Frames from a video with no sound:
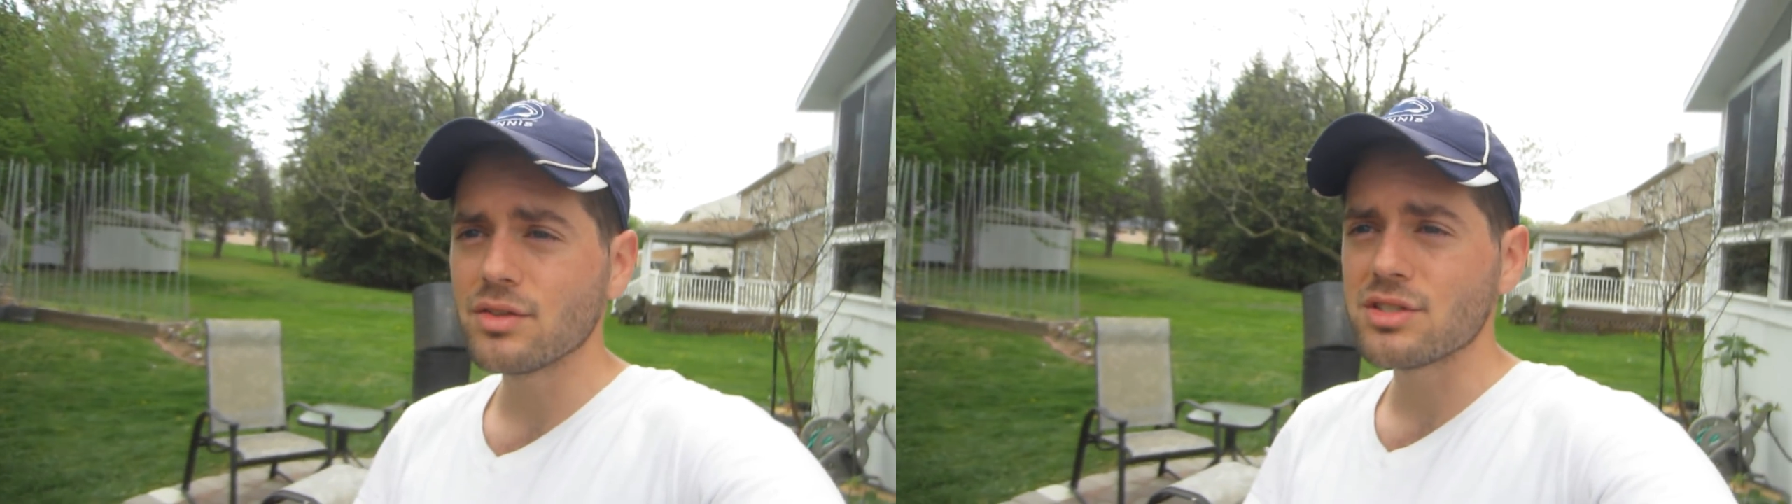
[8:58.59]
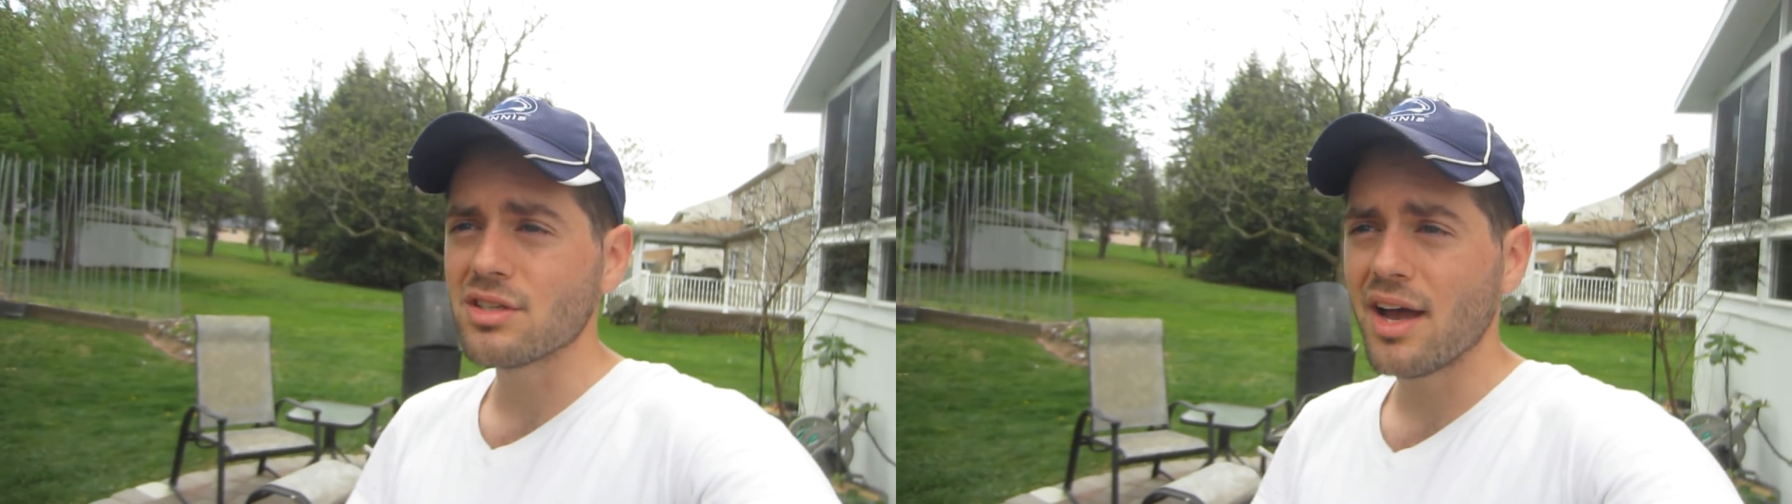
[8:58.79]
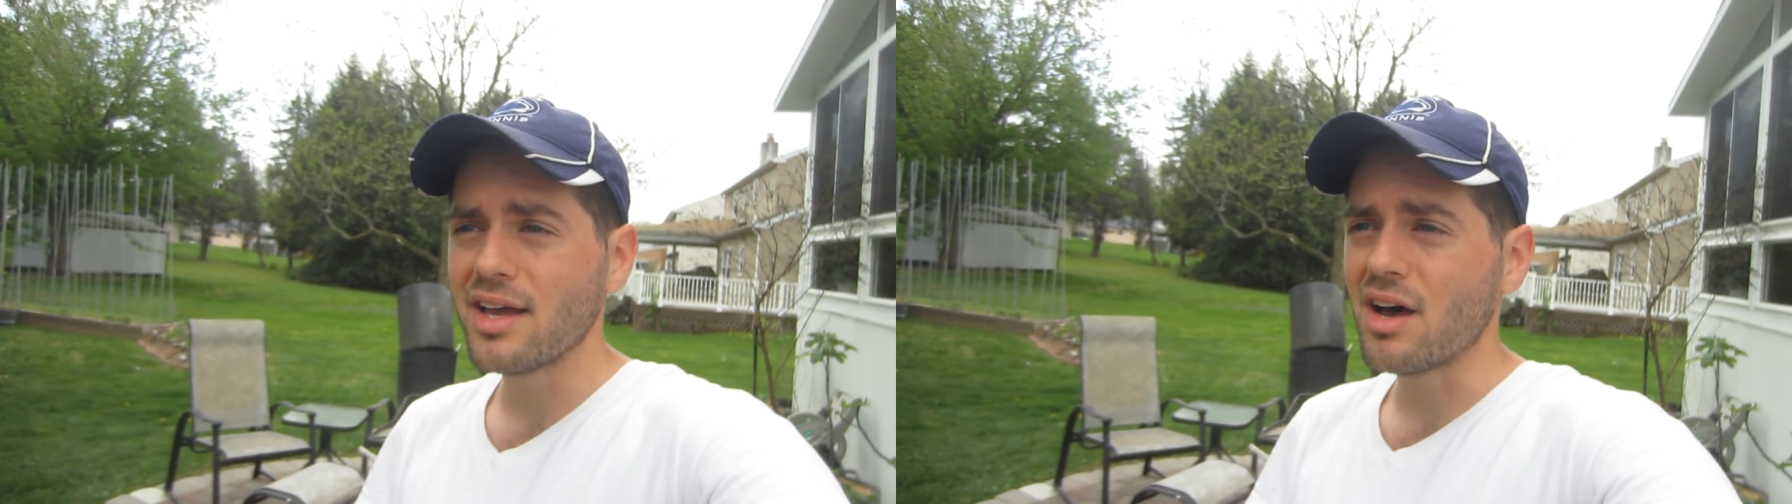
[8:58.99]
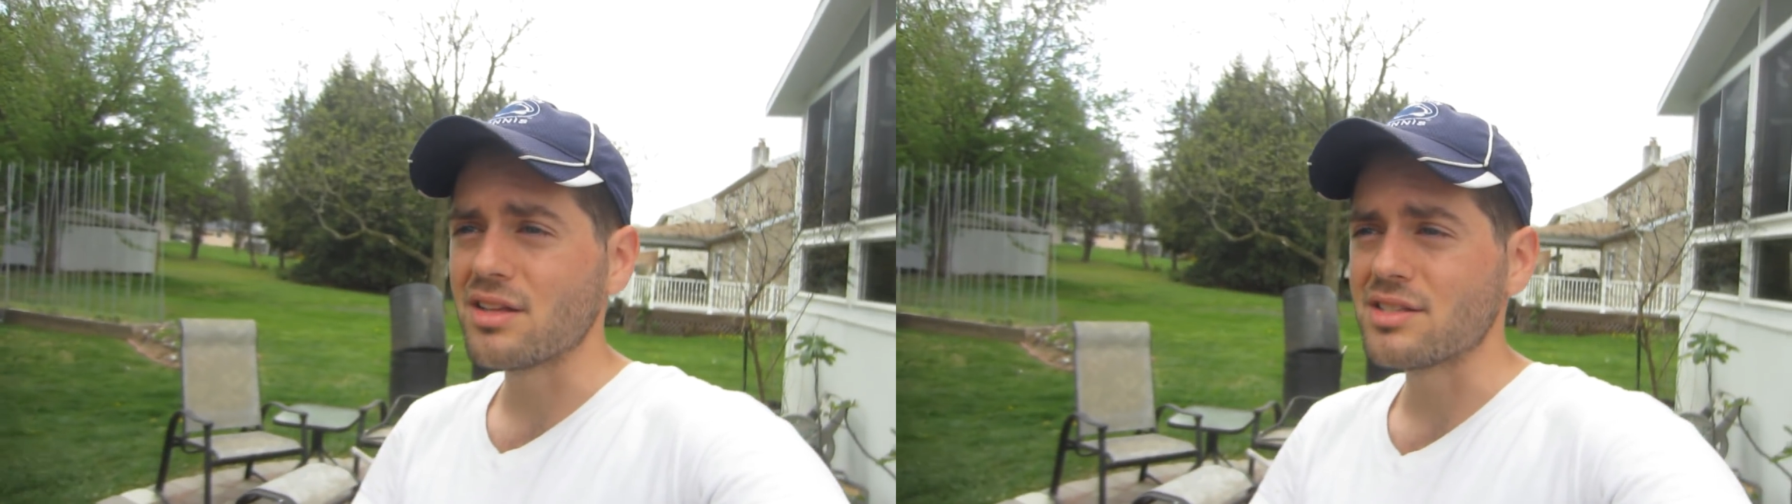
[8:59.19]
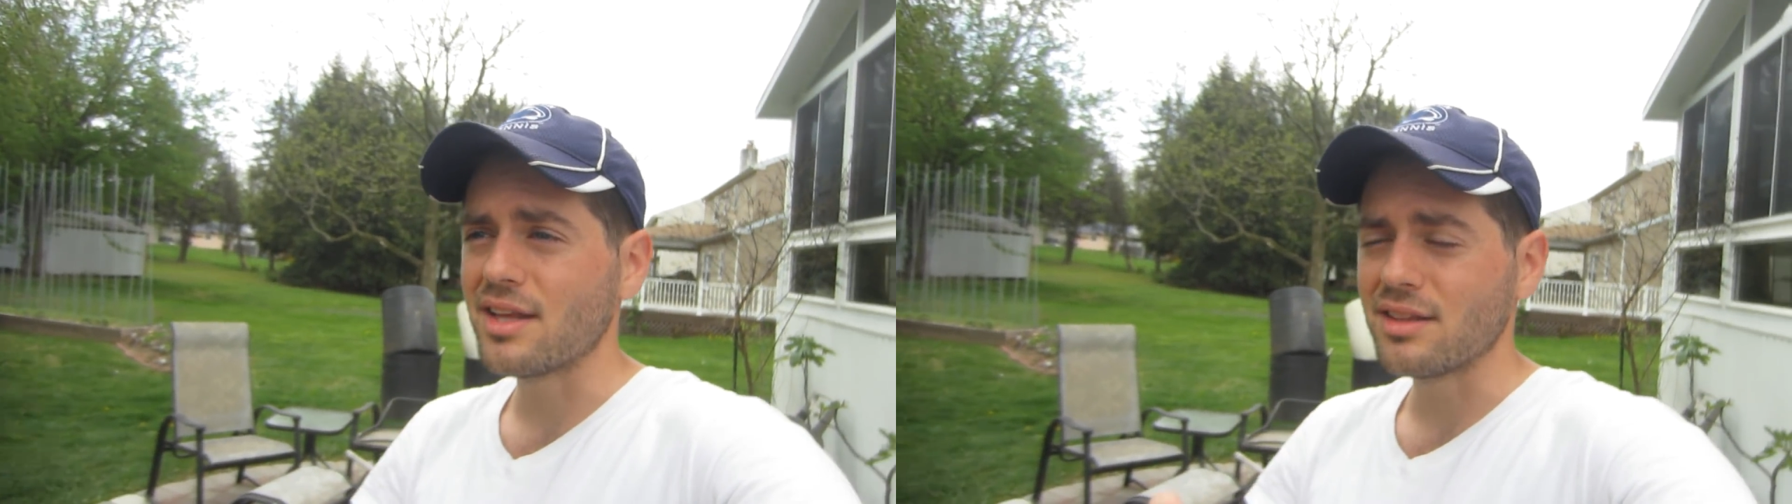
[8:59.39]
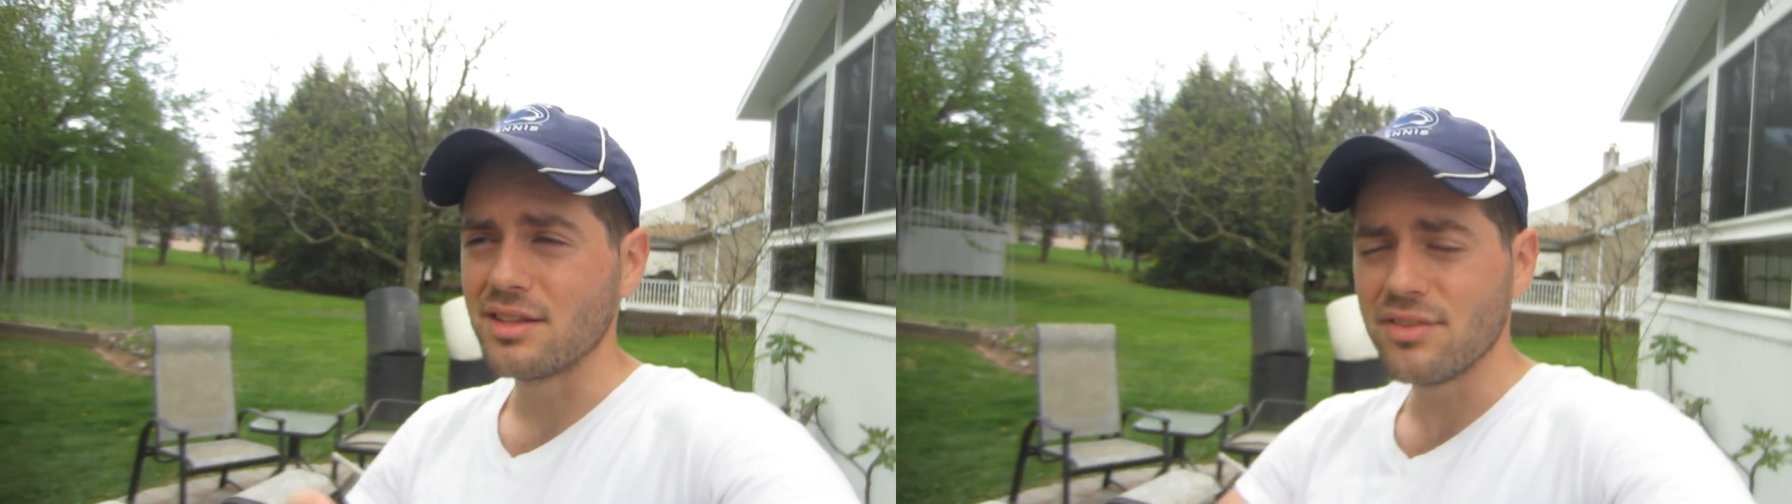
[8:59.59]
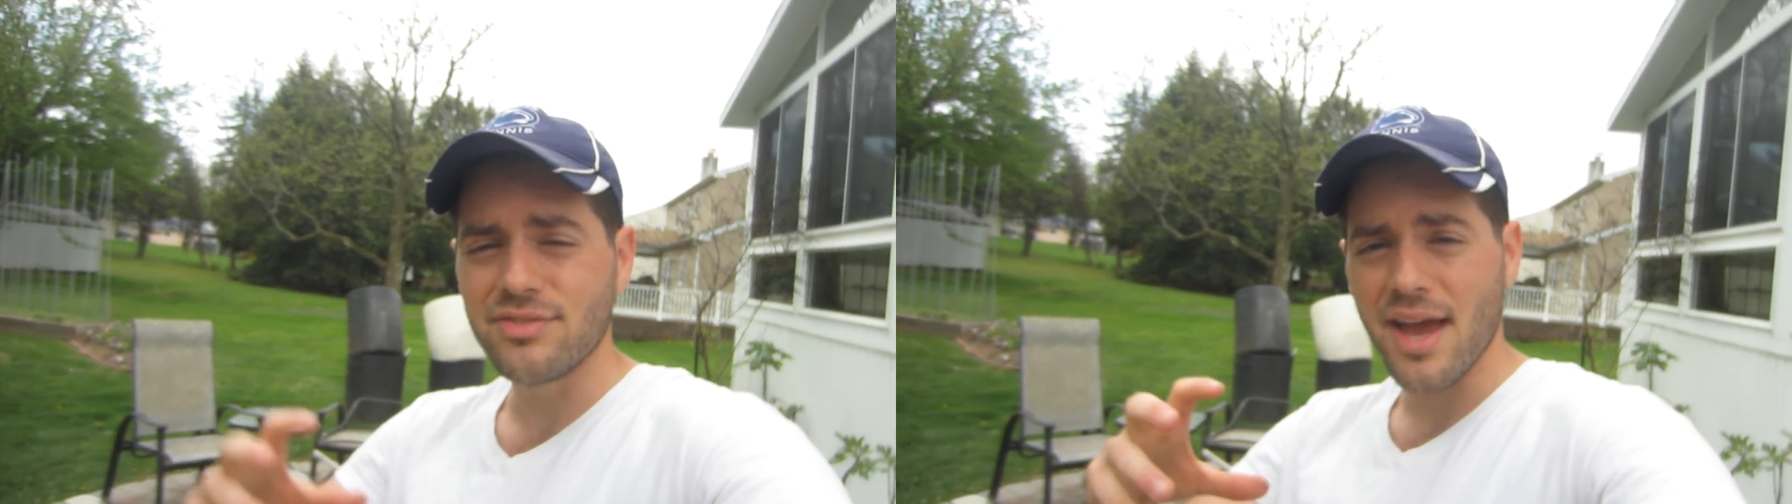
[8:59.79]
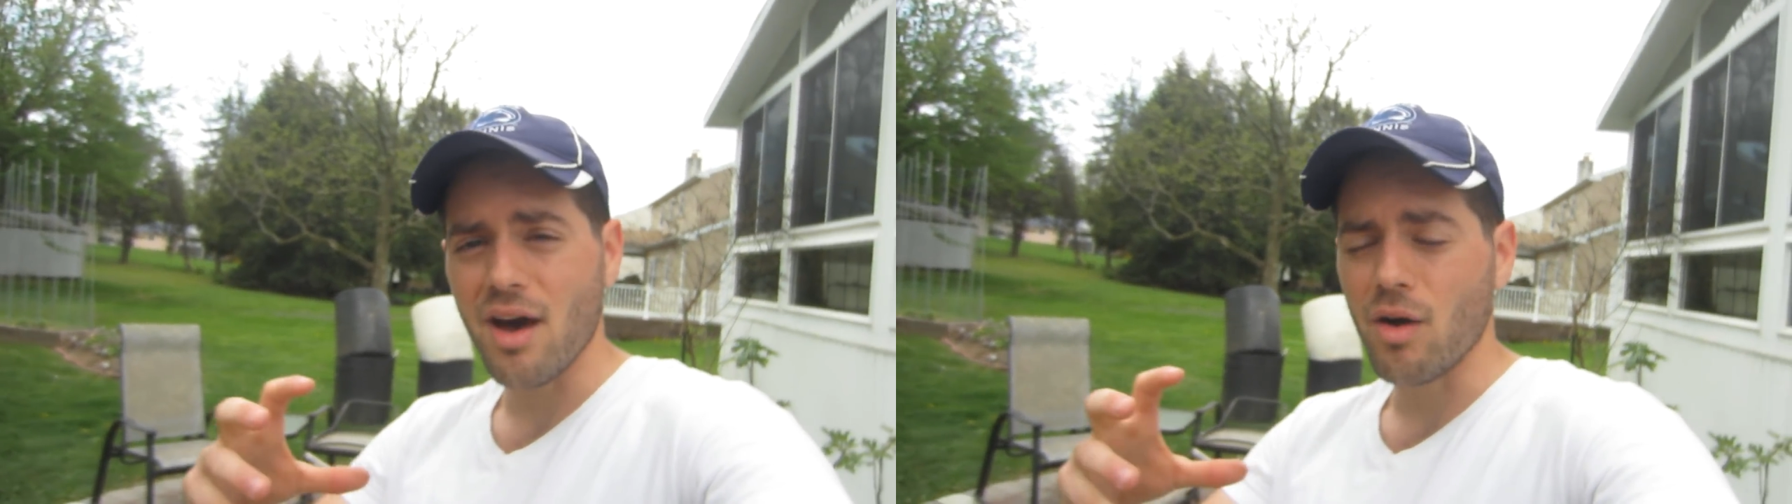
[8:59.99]
scions that
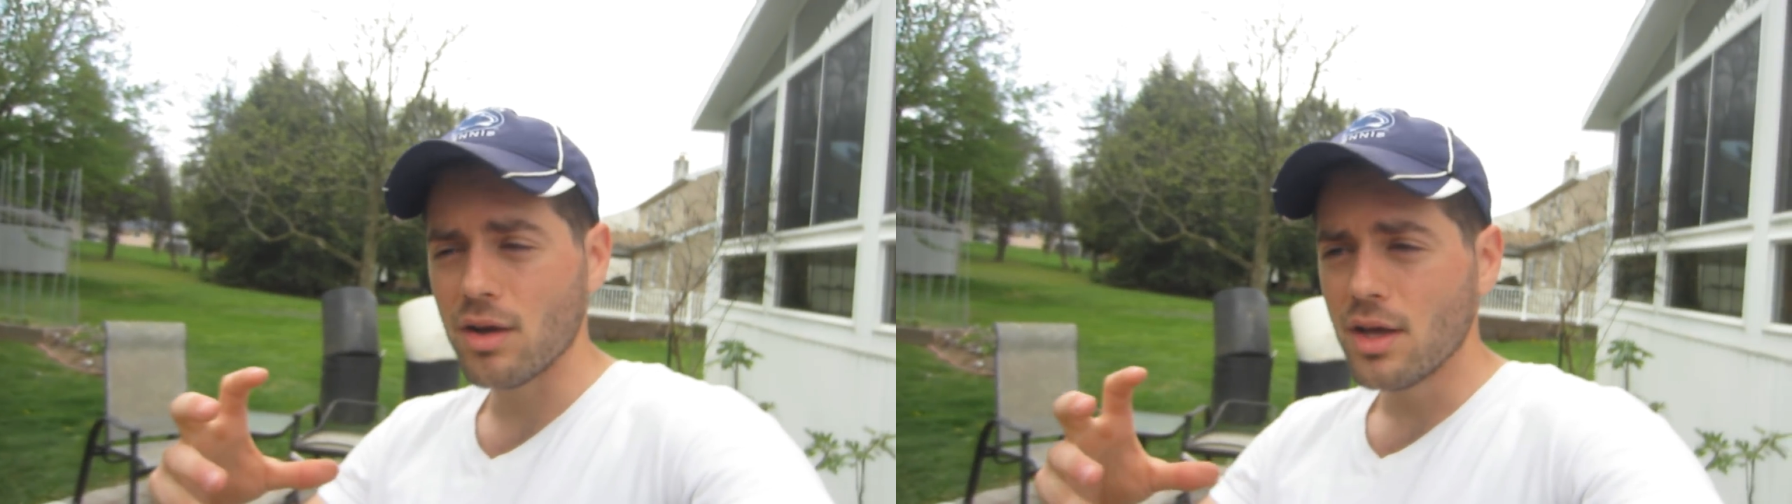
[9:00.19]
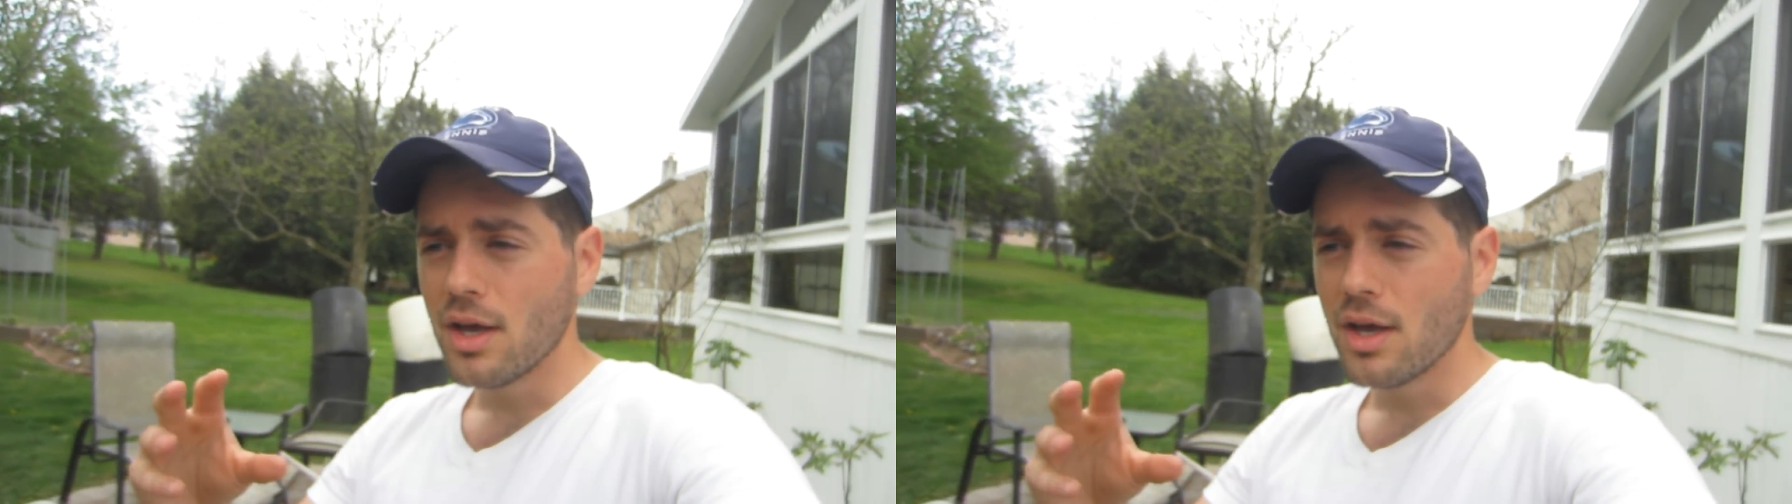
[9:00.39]
leafed out,